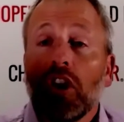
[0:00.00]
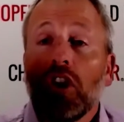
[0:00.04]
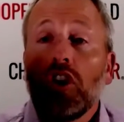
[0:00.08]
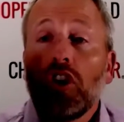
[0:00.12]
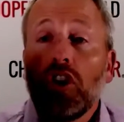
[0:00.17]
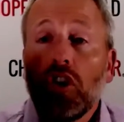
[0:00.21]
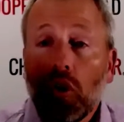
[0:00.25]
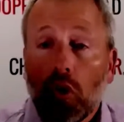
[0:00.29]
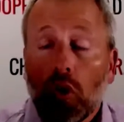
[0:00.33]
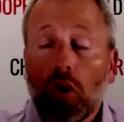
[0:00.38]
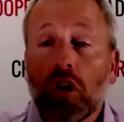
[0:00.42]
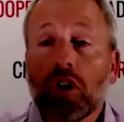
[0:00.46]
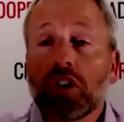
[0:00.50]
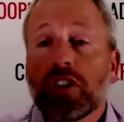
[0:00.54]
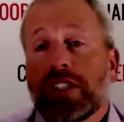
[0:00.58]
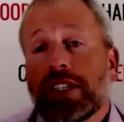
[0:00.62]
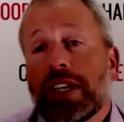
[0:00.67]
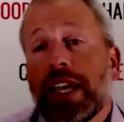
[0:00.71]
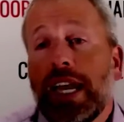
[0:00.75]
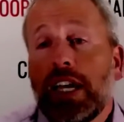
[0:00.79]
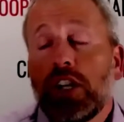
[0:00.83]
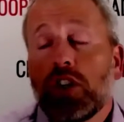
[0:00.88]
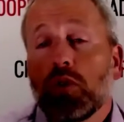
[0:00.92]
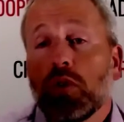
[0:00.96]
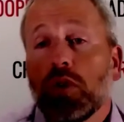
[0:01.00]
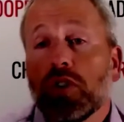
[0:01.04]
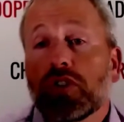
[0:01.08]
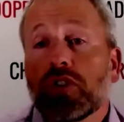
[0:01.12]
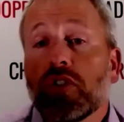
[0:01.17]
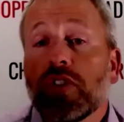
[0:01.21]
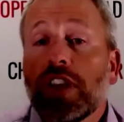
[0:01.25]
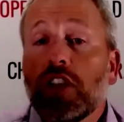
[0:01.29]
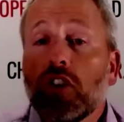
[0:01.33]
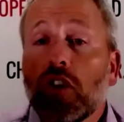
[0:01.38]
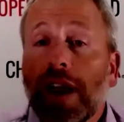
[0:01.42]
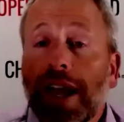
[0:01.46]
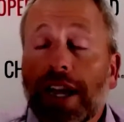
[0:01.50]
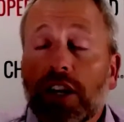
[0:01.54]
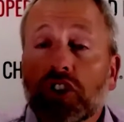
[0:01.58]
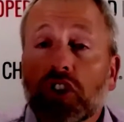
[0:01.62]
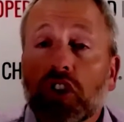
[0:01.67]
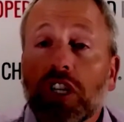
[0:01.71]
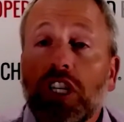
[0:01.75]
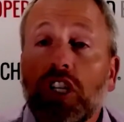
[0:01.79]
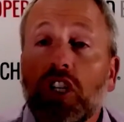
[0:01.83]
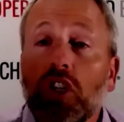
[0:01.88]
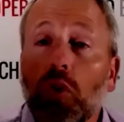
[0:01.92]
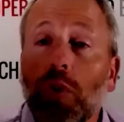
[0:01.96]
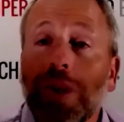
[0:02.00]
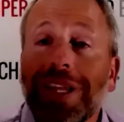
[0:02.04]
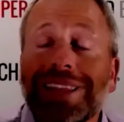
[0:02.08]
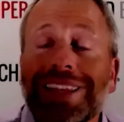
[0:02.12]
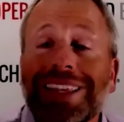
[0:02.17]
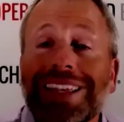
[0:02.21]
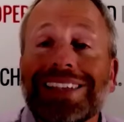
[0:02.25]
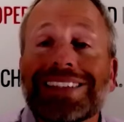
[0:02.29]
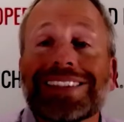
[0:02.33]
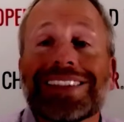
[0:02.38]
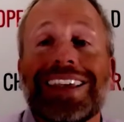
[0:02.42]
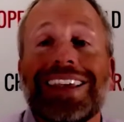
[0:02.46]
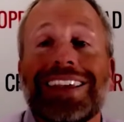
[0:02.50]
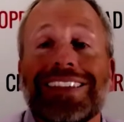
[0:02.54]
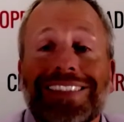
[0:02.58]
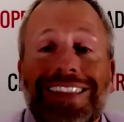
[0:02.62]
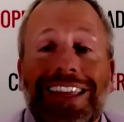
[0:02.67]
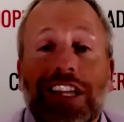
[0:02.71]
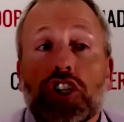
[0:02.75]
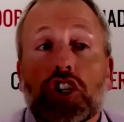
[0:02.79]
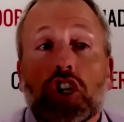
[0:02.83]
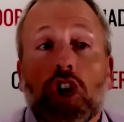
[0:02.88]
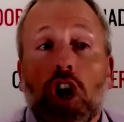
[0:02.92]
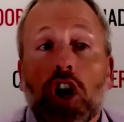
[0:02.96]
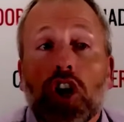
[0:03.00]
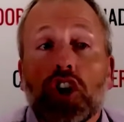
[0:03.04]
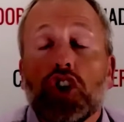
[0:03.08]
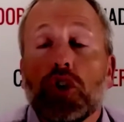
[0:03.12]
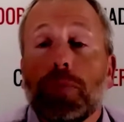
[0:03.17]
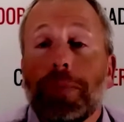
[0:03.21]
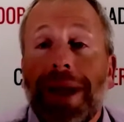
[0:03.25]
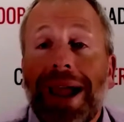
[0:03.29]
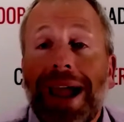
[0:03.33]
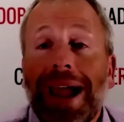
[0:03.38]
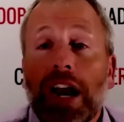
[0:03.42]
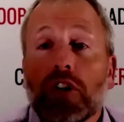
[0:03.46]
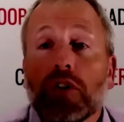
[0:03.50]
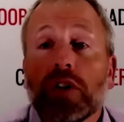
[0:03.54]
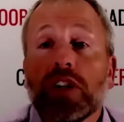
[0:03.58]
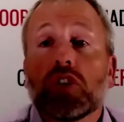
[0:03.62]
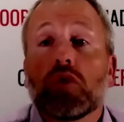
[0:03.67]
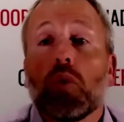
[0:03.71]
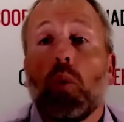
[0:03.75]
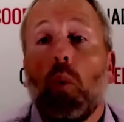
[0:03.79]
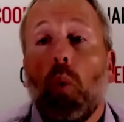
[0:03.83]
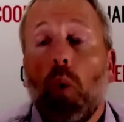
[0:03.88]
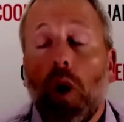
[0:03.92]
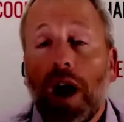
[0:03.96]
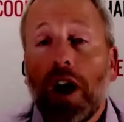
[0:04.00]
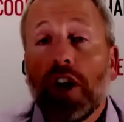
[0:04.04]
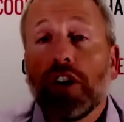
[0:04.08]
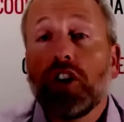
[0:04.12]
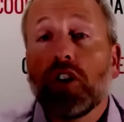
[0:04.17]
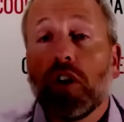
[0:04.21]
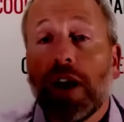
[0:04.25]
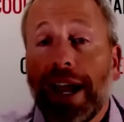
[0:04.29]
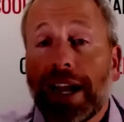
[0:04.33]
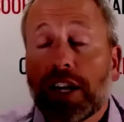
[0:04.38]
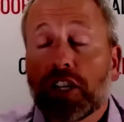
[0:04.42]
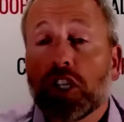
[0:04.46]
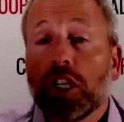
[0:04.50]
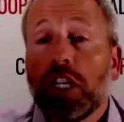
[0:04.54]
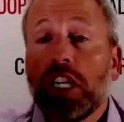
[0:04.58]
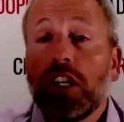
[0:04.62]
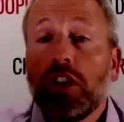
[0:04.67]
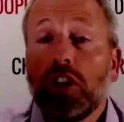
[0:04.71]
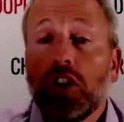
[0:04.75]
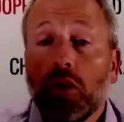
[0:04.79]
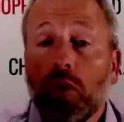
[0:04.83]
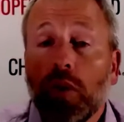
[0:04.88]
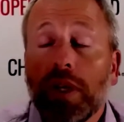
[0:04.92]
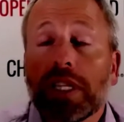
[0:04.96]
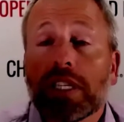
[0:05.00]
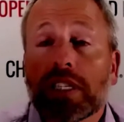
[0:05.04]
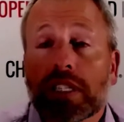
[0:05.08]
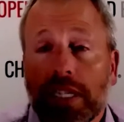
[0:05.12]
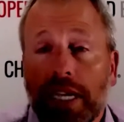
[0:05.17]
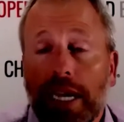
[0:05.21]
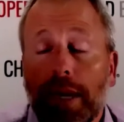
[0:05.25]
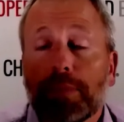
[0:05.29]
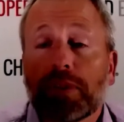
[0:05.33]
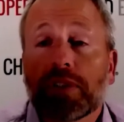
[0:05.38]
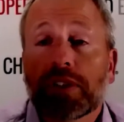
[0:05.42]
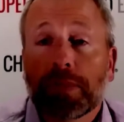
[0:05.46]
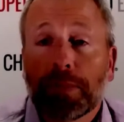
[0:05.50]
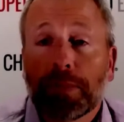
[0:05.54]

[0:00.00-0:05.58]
your schedule so that you're actually doing things that charge your batteries while you're actually doing the steps.